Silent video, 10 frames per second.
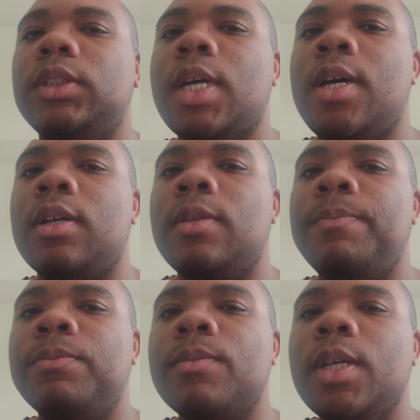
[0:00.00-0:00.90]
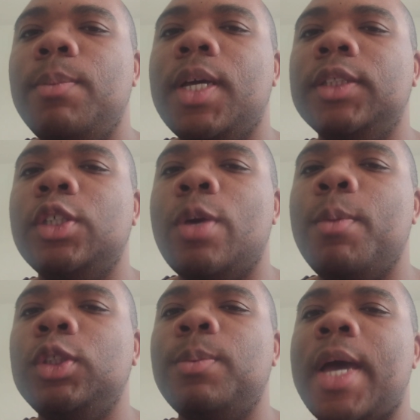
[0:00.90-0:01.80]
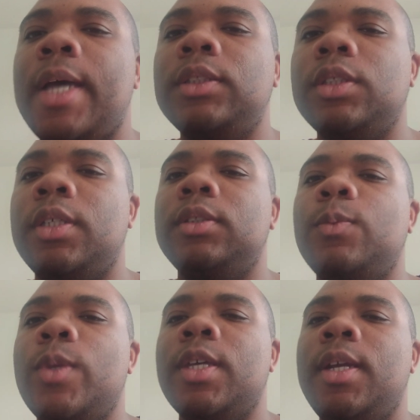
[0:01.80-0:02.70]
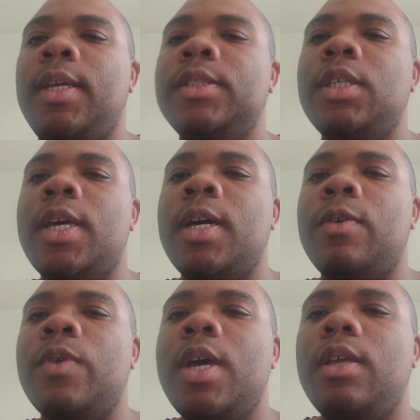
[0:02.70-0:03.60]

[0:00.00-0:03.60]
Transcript: stock. Because there are multiple assets within an ETF,